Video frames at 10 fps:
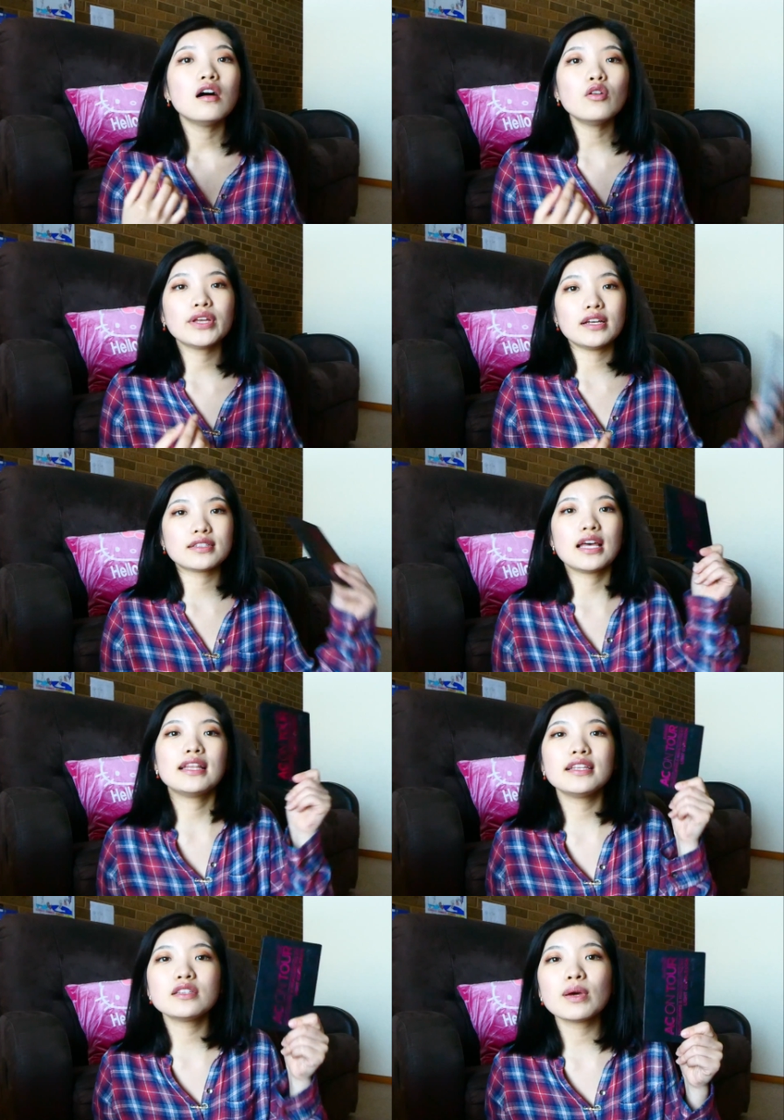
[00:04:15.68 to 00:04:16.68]
Oh yes,
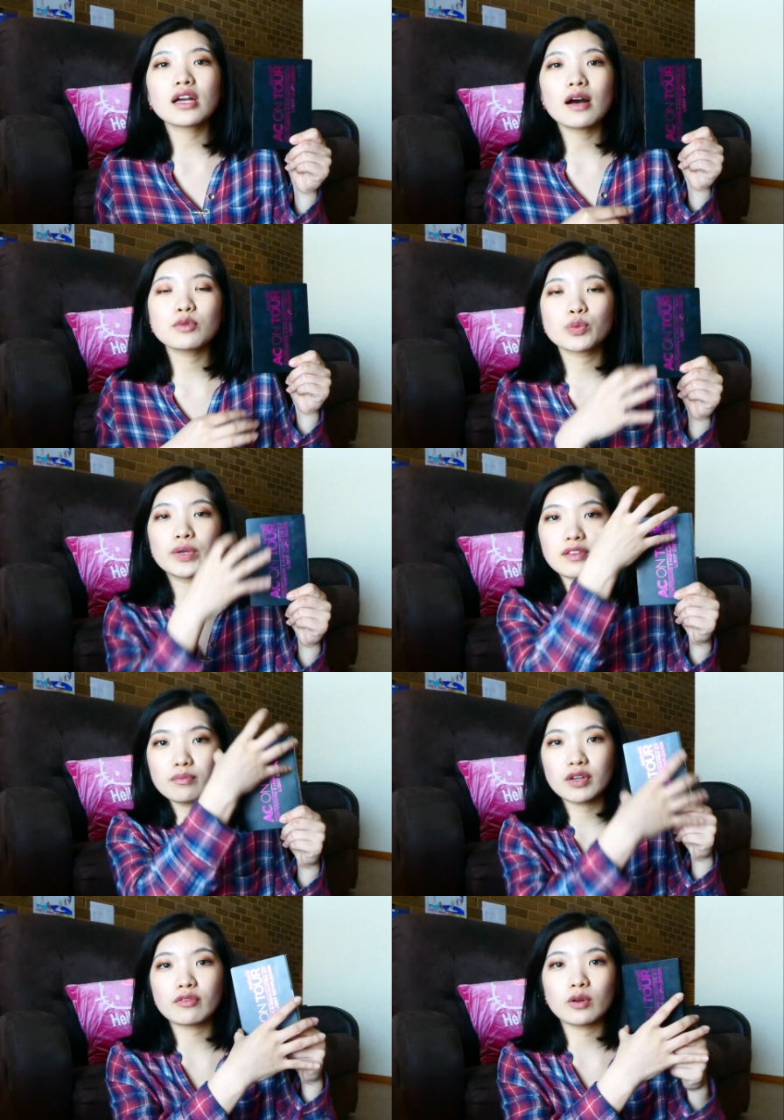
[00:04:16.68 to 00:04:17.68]
and this one comes with the
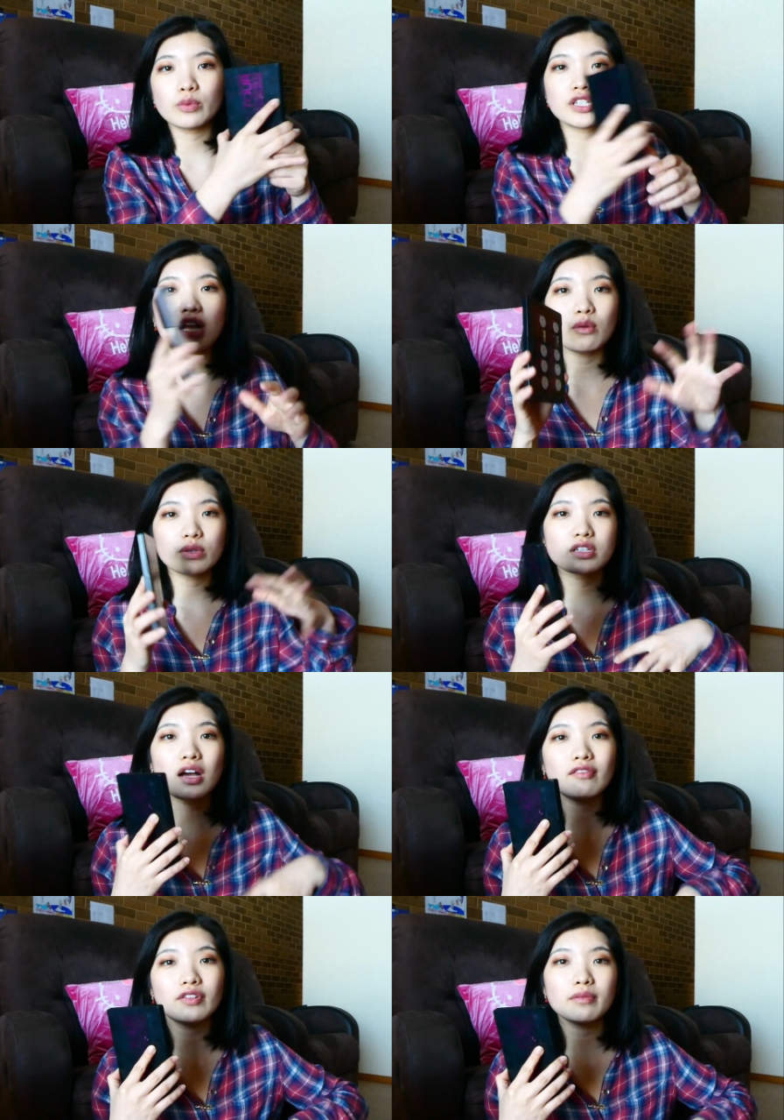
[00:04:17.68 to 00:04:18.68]
mirror, which I was
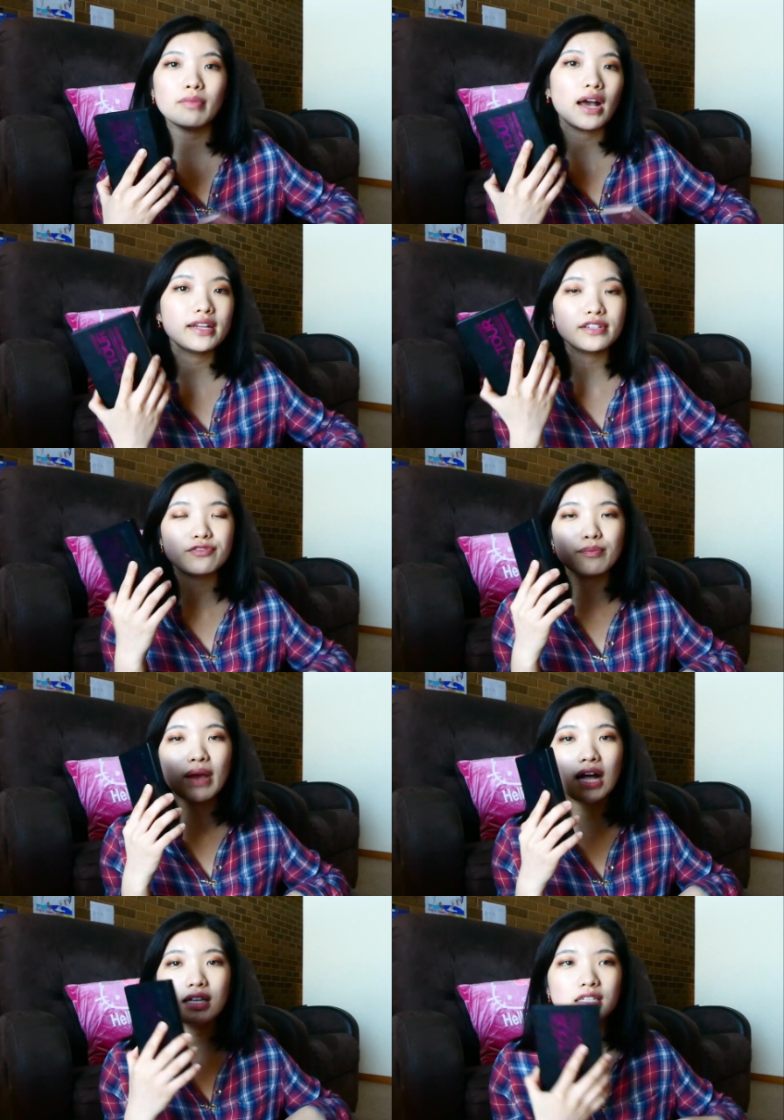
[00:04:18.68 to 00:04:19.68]
covering by a different
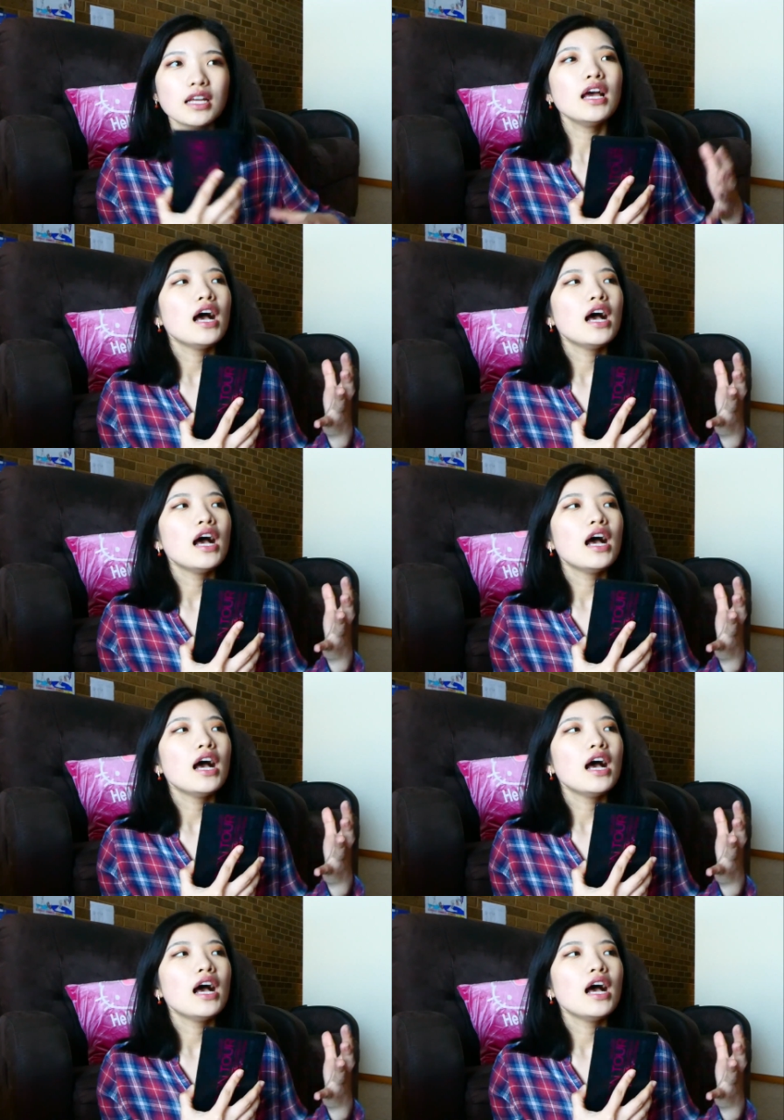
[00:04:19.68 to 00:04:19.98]
palette.